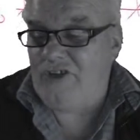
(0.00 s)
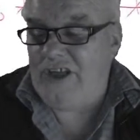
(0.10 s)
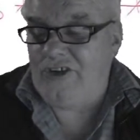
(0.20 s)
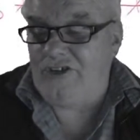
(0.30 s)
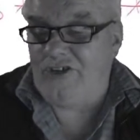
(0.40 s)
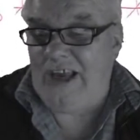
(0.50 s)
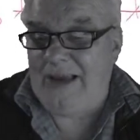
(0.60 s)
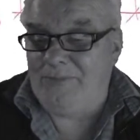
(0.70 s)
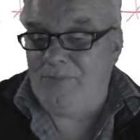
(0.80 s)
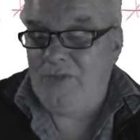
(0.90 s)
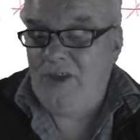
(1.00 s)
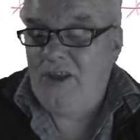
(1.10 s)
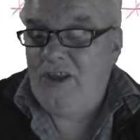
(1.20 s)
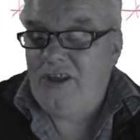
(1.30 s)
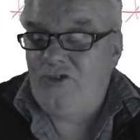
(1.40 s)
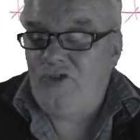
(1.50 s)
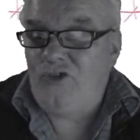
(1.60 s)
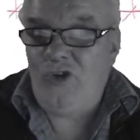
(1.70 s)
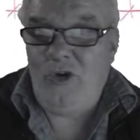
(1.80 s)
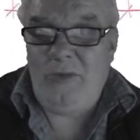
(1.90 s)
there's
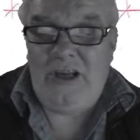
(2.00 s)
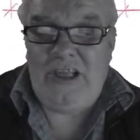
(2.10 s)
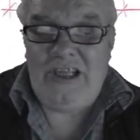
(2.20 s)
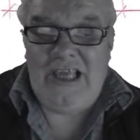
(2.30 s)
too many